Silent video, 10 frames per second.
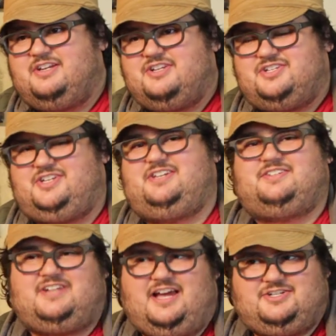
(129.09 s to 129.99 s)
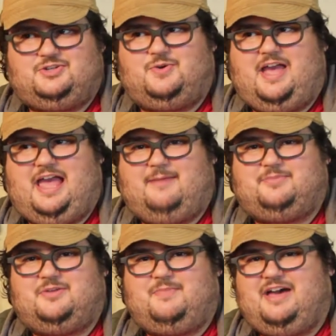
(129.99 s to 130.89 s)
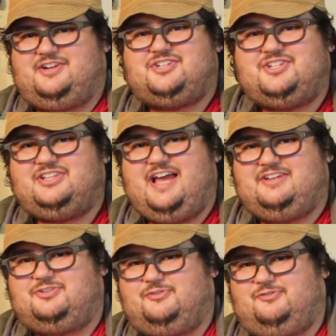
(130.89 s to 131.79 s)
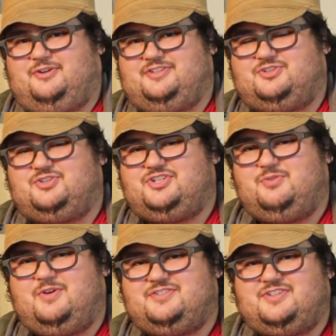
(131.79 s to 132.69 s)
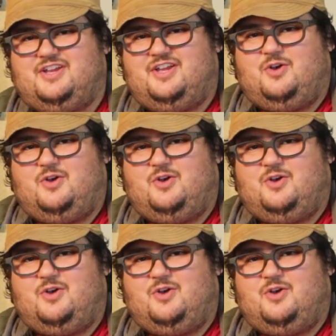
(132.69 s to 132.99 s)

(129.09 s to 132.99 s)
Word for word: she's not too happy about it, she likes her friends, so she wants